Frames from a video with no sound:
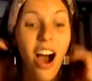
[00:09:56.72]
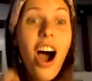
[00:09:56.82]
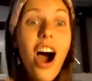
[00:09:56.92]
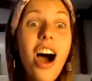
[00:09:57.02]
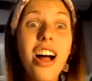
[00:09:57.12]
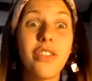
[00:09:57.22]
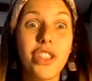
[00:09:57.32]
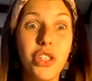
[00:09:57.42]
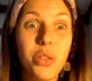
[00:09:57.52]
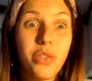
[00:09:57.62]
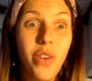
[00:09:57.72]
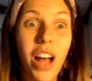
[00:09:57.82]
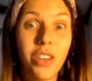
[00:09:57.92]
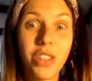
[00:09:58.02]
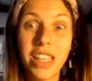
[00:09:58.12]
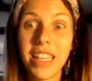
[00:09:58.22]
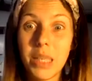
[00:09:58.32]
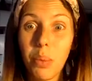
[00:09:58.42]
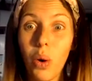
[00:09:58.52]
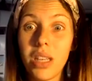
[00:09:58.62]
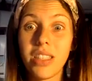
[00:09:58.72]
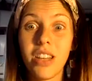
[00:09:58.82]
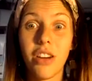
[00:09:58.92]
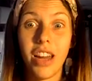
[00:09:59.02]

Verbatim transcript: All of Yeshua's followers at this point start